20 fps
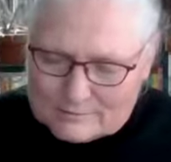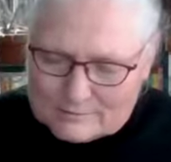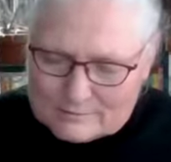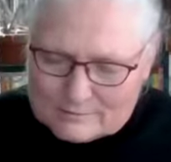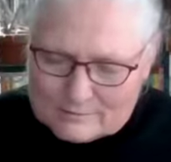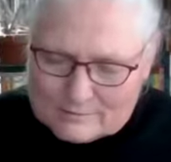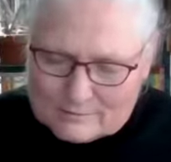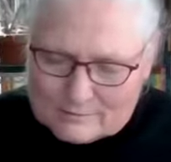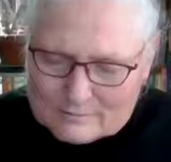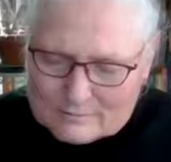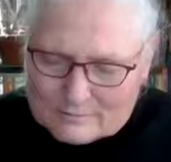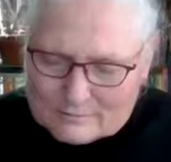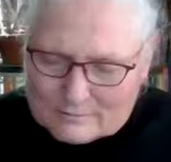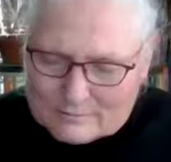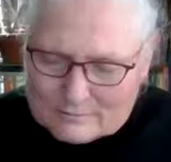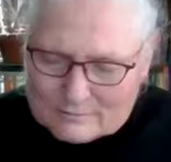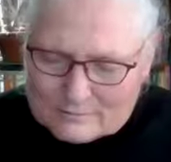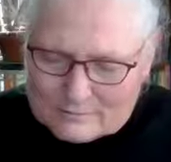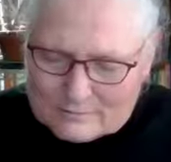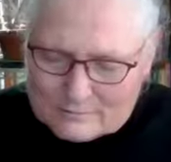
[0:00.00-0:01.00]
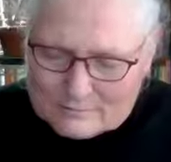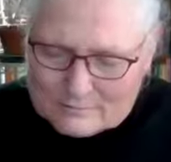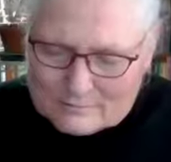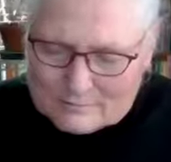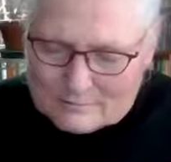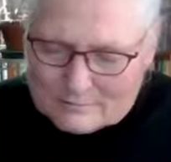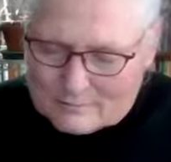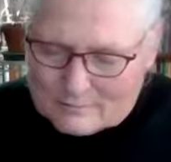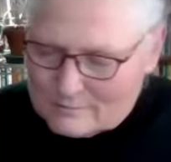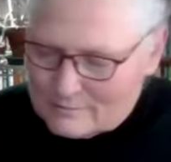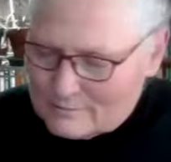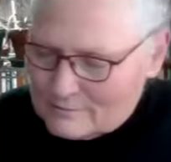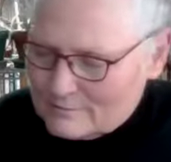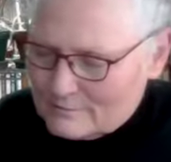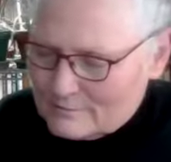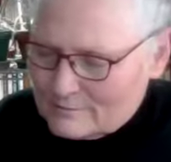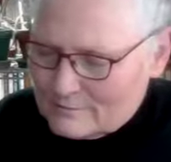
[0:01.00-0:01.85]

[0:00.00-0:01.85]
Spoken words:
(silence)